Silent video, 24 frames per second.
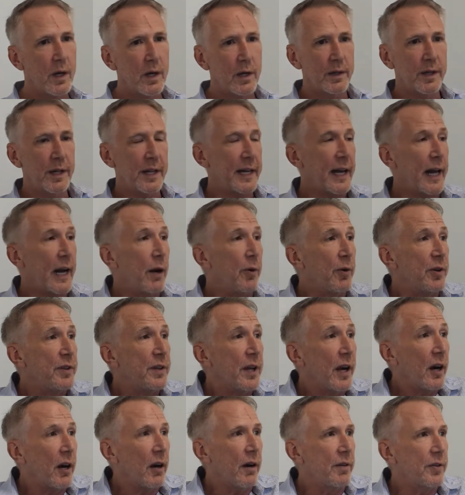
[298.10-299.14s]
Then they got hit with
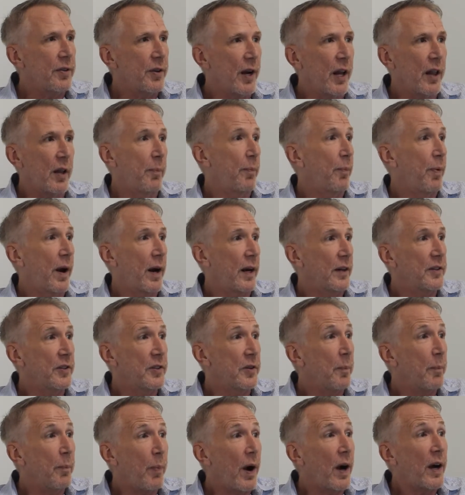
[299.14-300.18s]
tariffs. Now the product
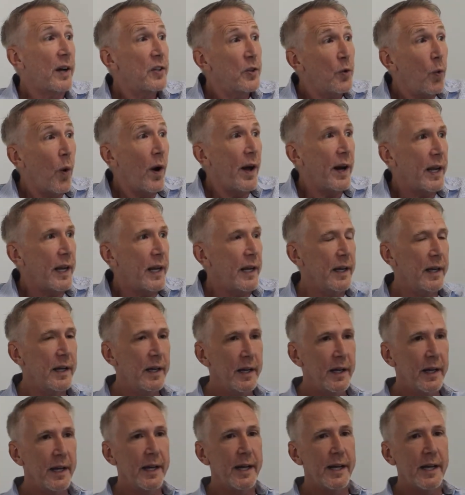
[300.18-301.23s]
is $1.20.
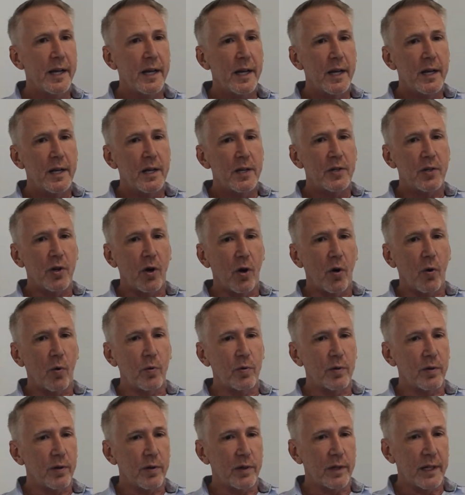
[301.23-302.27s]
So
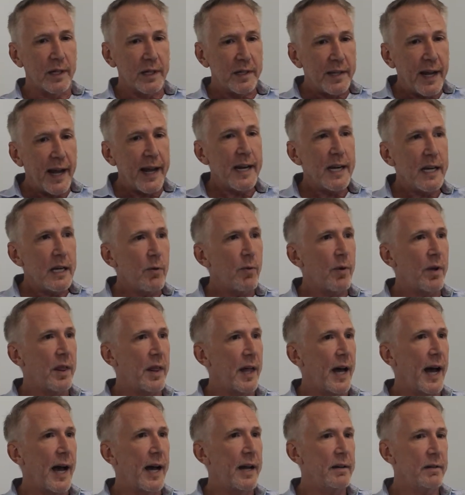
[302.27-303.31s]
they're contending with
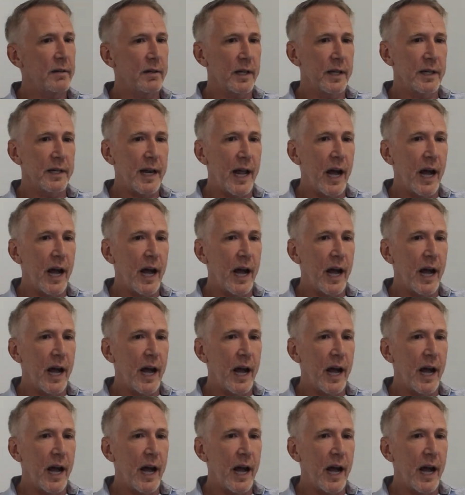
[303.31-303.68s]
that, and